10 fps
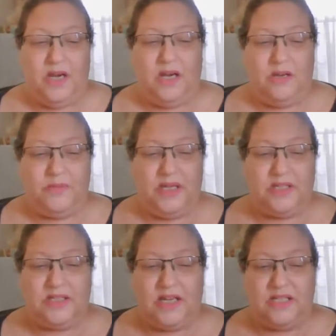
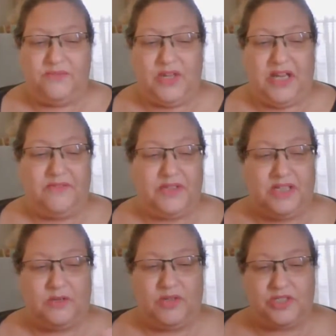And then if they have
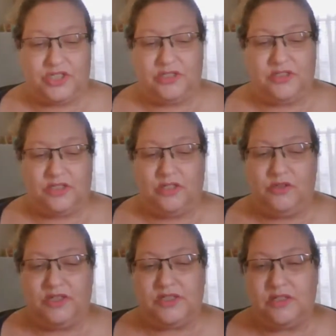any questions,
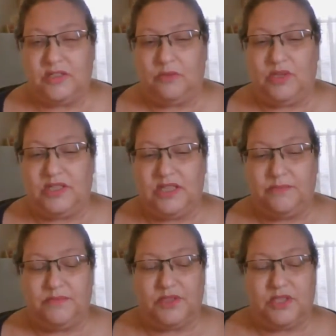I certainly want
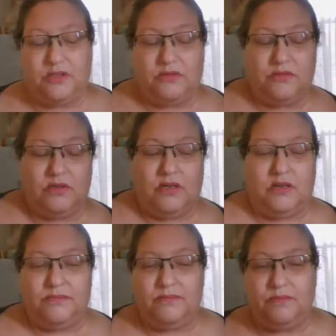them to,
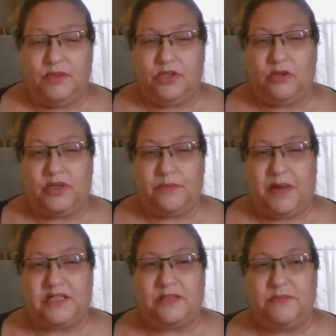get
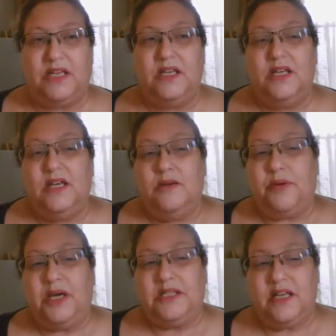back to me.
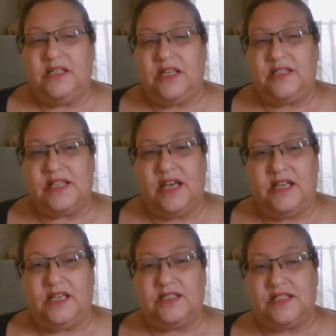But then they
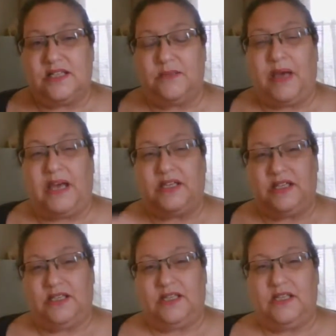sign it, send it back
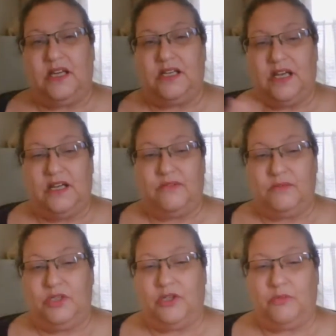in, and I,
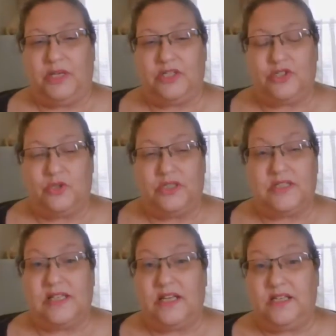make sure to
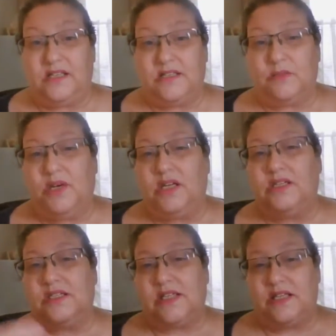sign it as well
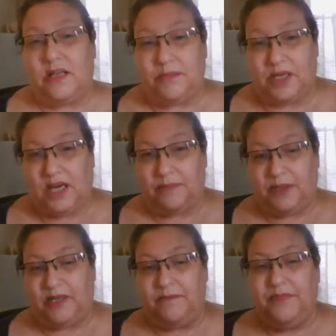and send them a
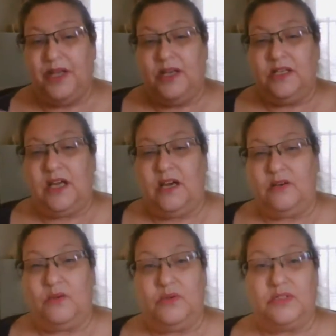copy.
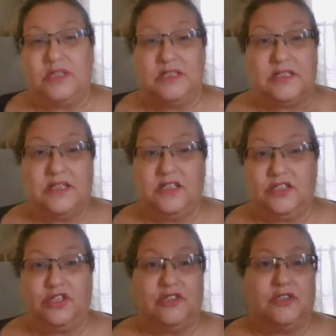Now,
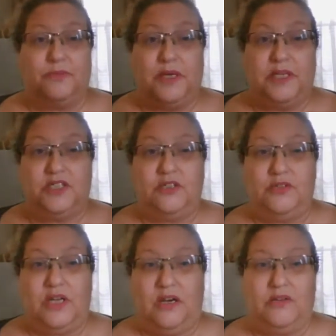signatures are big too
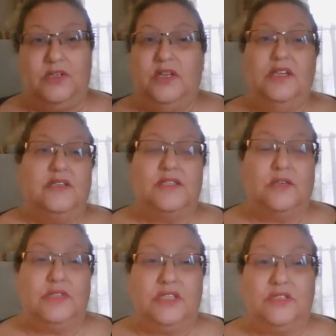now.
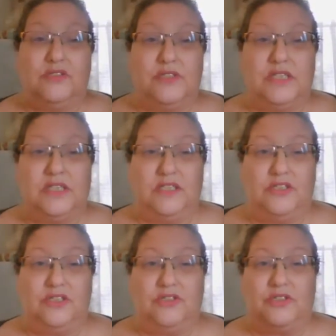So digital
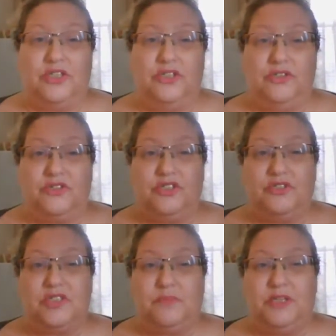signatures are huge.
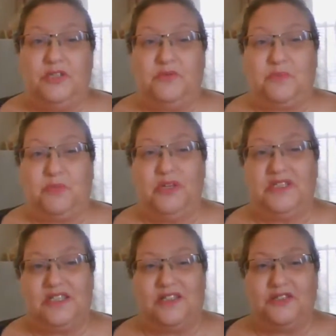Used to be you would
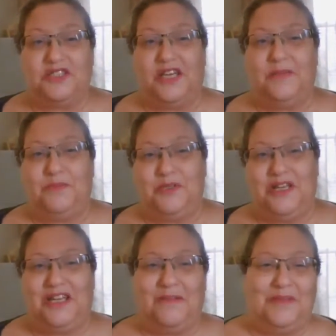print it or type your
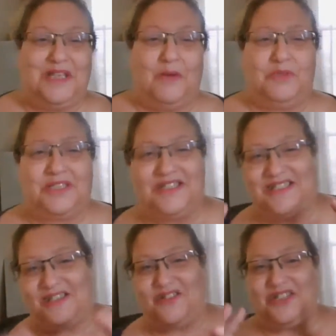name, and that was
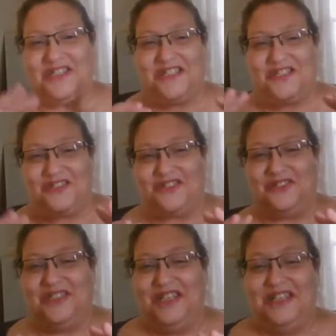considered a
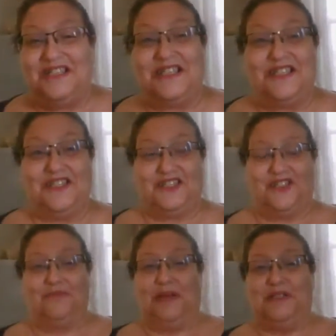digital
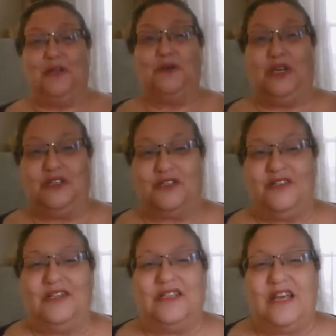signature, but no
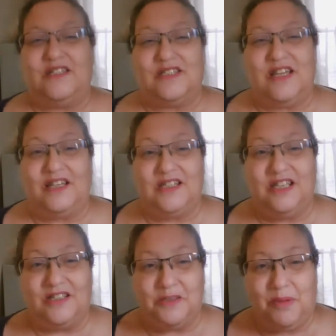longer, and that's not
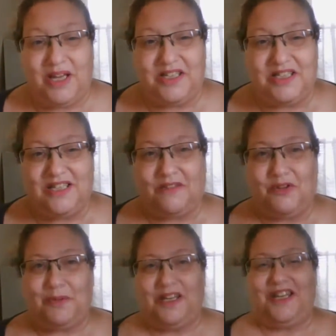legally binding,
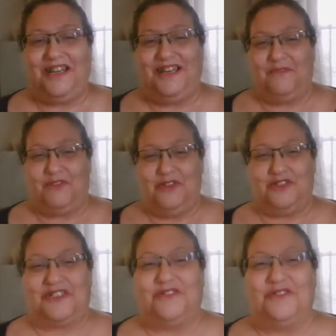everybody, if you're
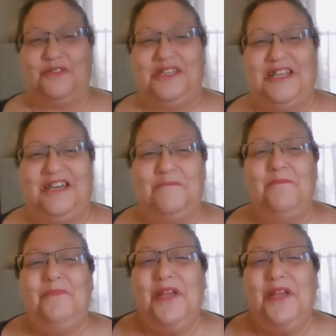still doing that.